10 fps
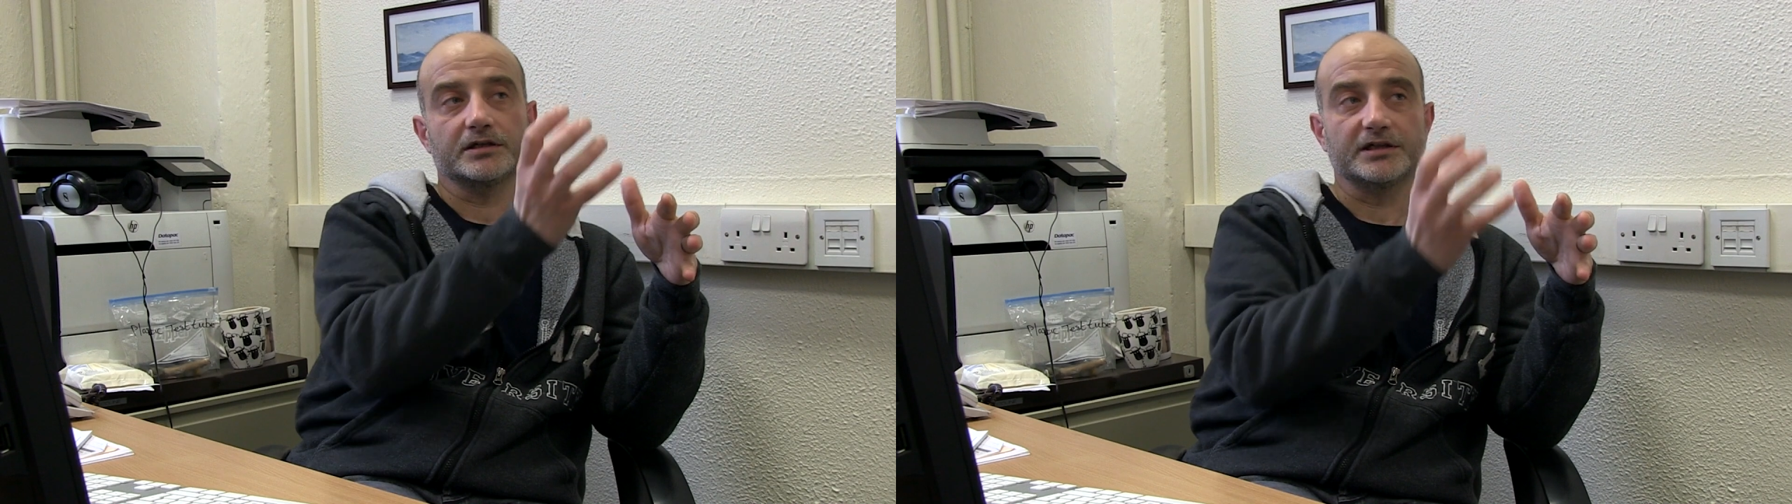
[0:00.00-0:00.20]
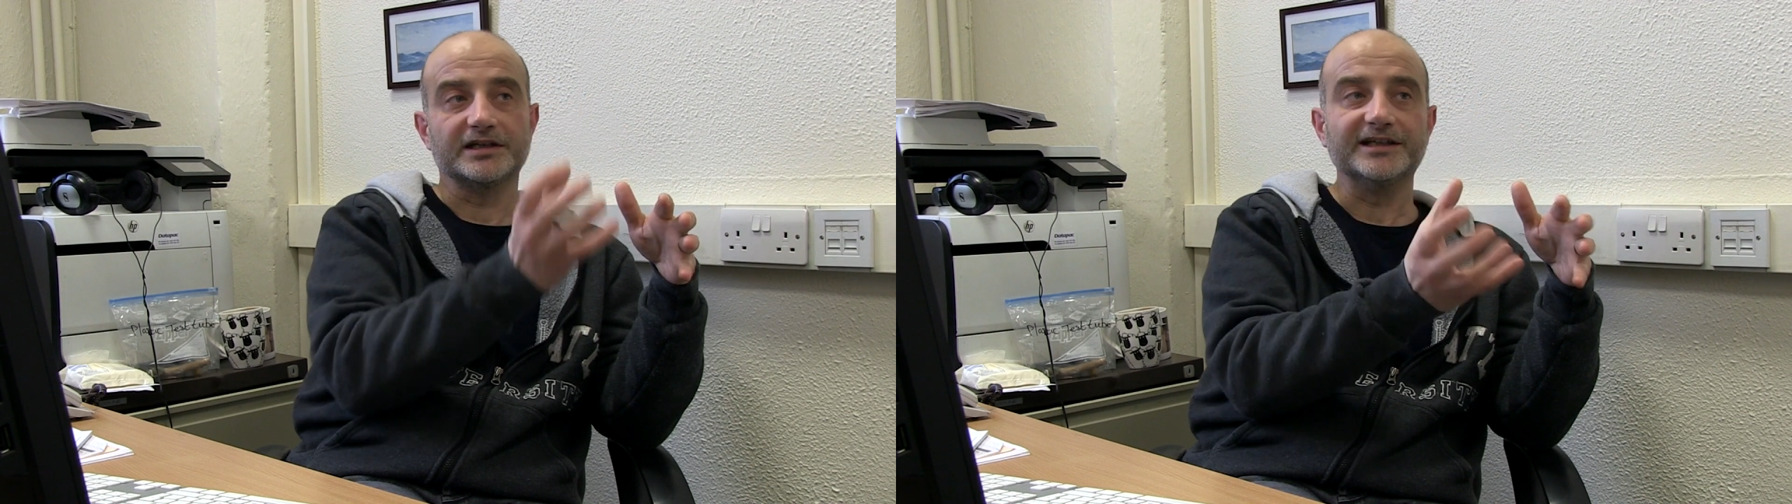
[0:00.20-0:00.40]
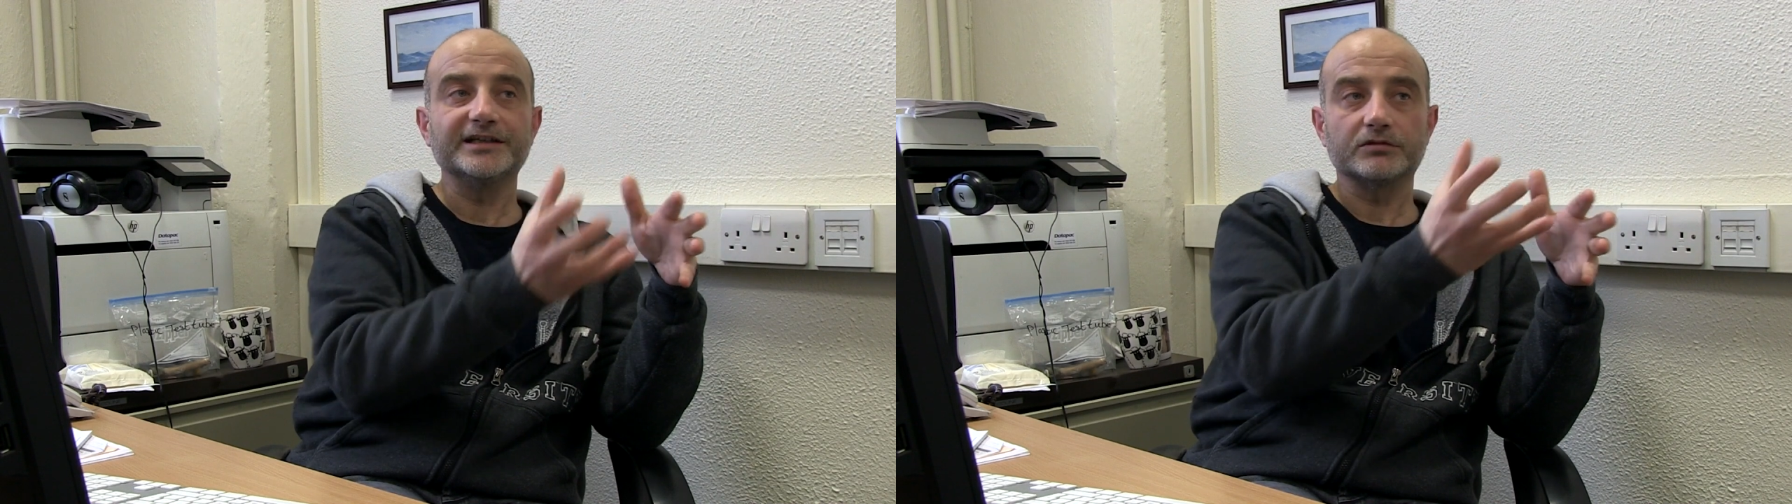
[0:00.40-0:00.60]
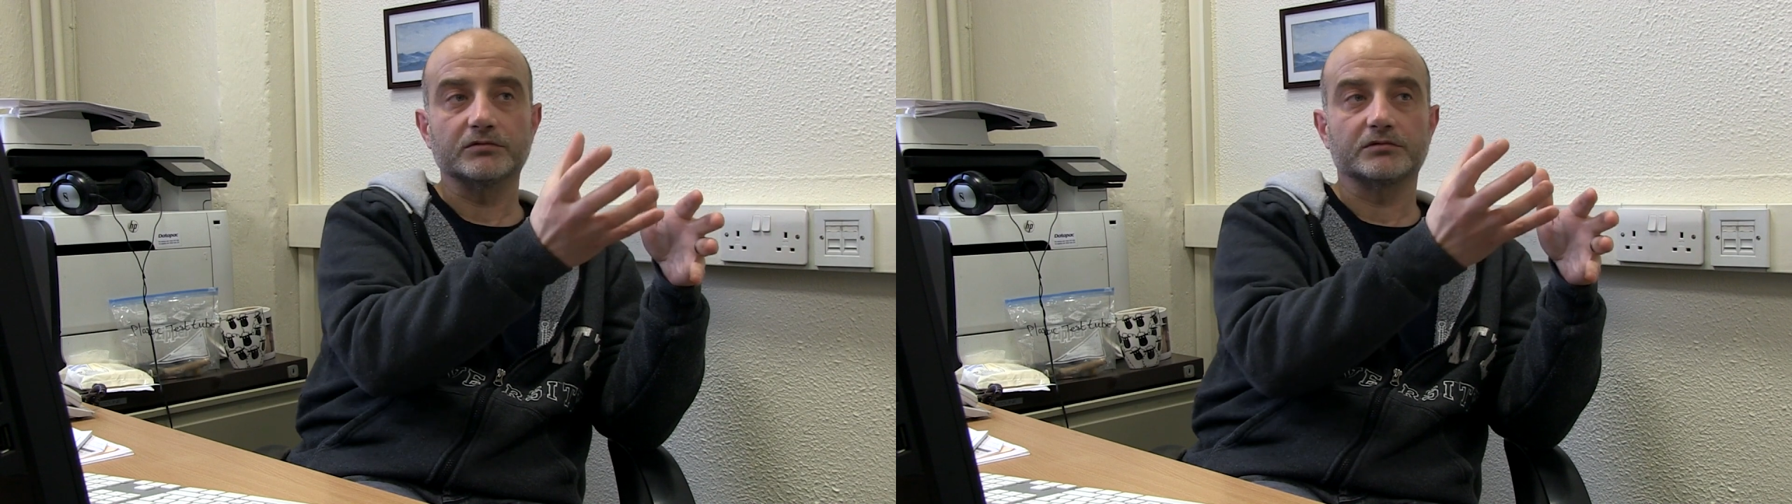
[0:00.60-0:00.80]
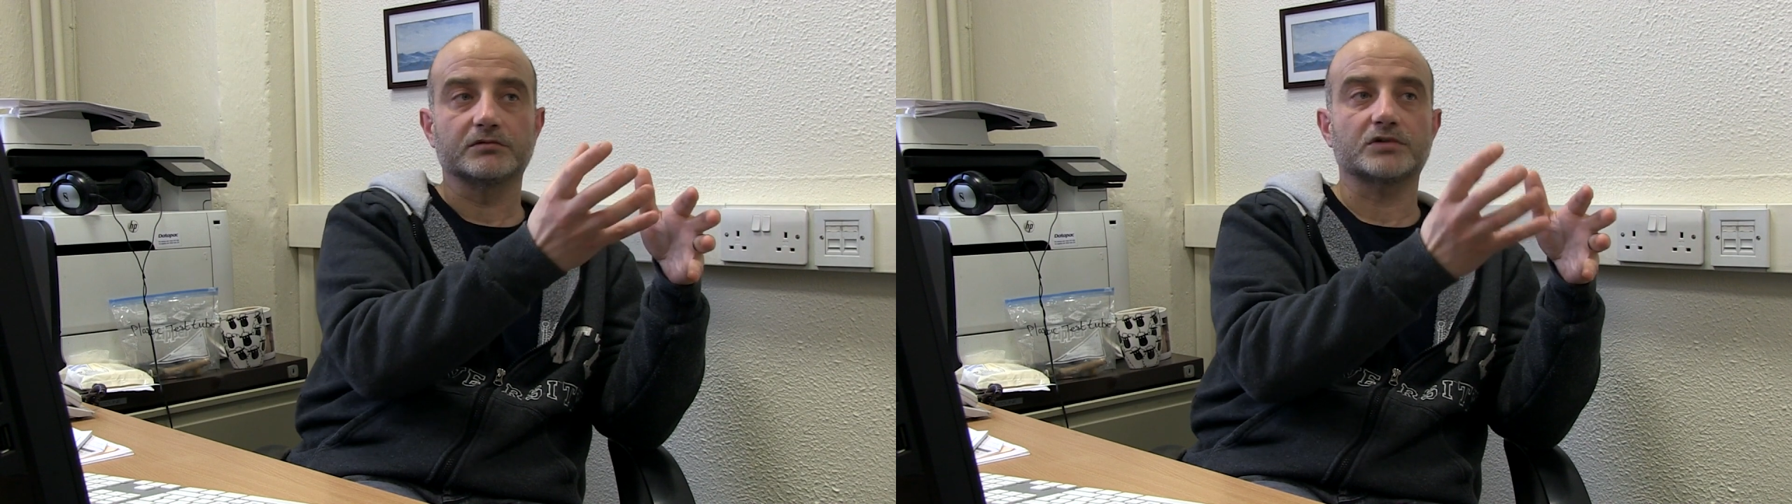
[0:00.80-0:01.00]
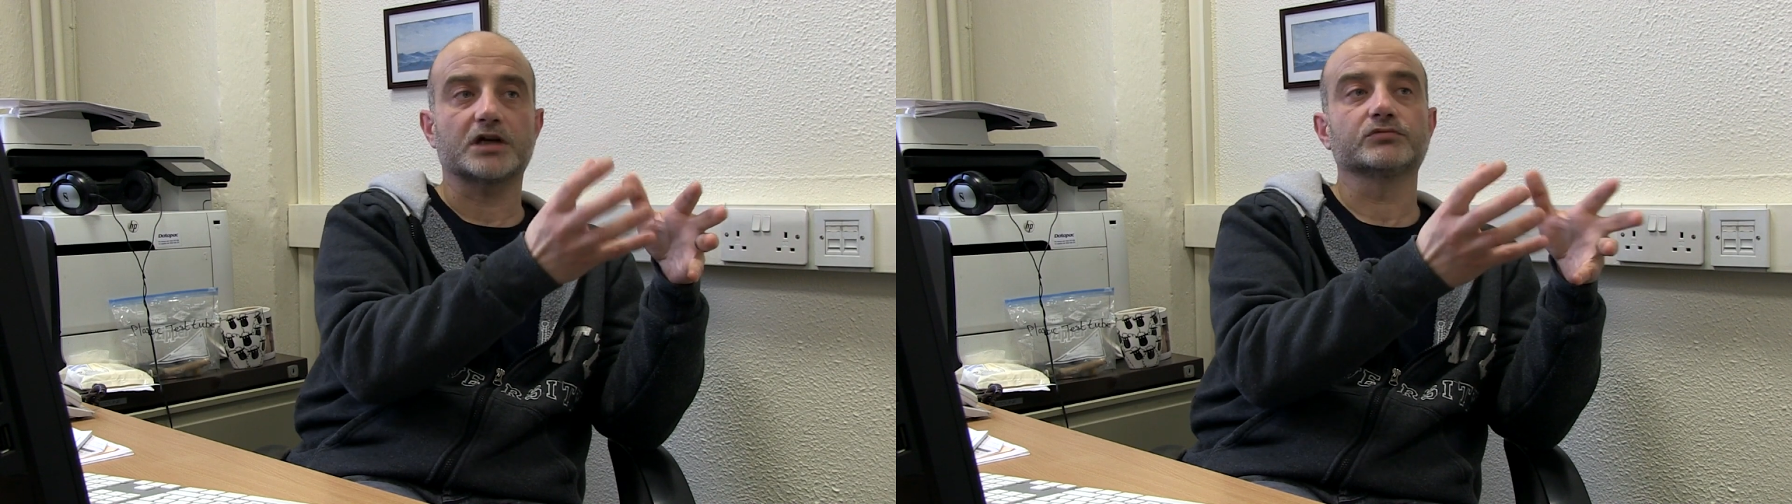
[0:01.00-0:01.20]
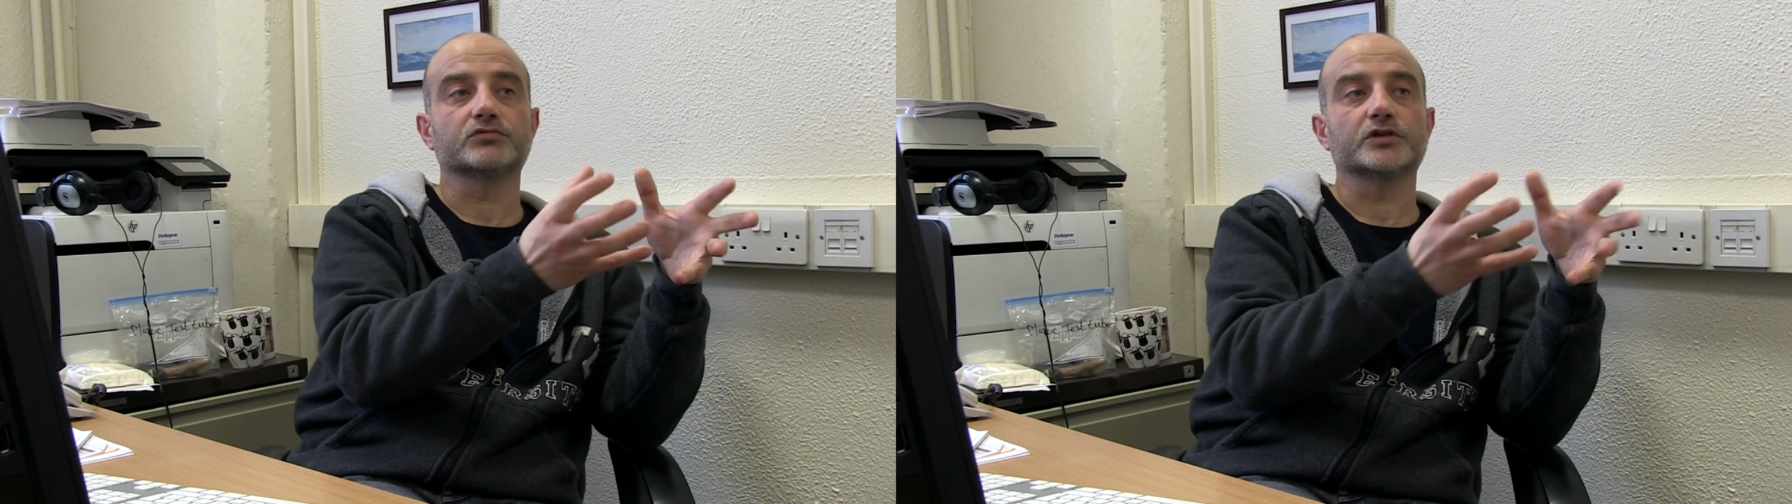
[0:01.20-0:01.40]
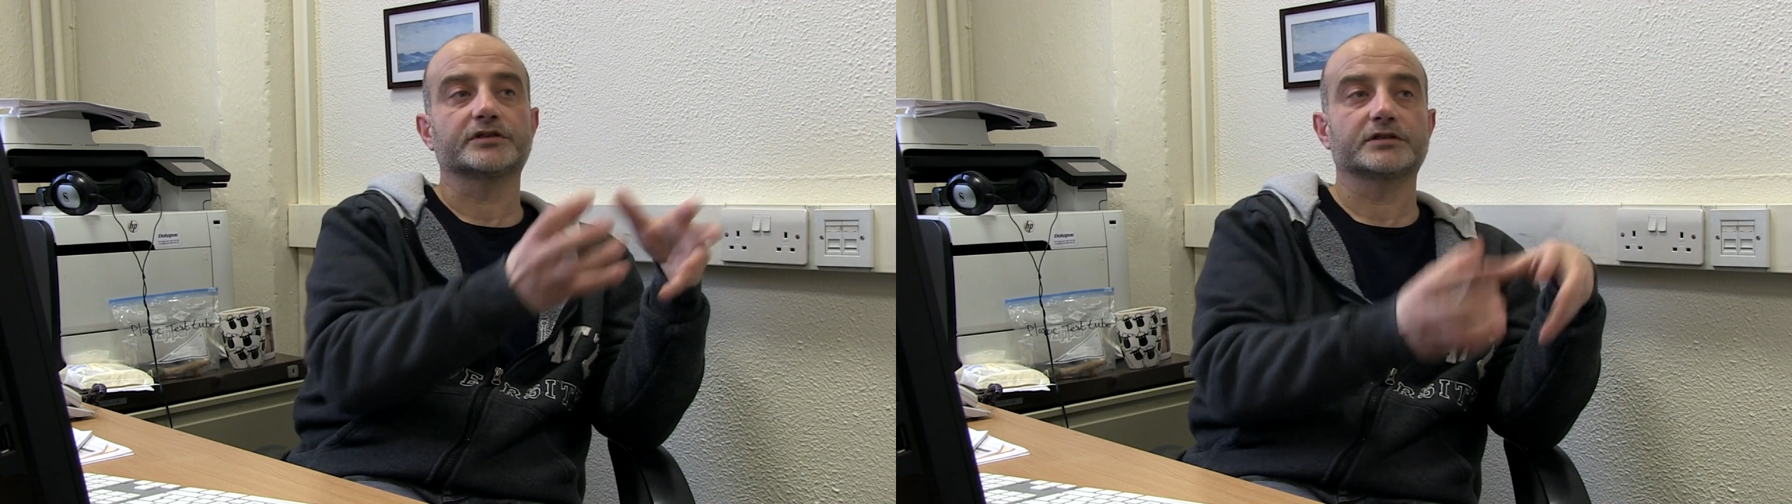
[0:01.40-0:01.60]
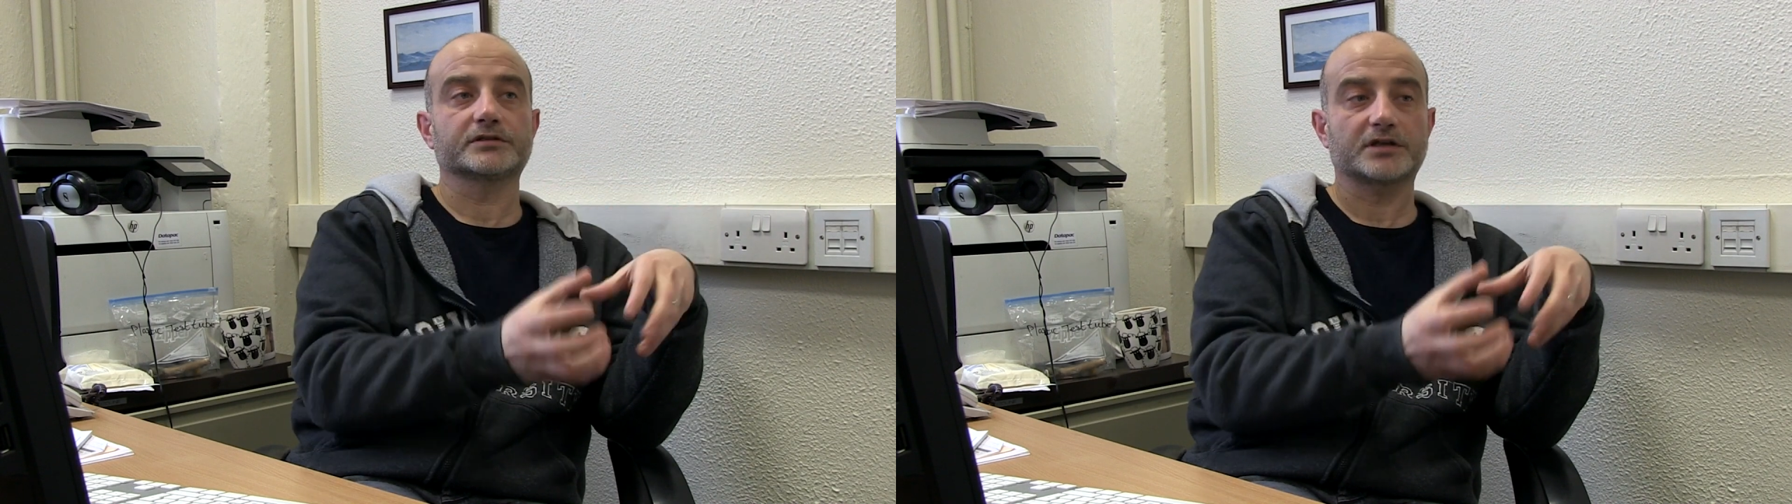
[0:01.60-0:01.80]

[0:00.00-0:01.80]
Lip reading: little groundwater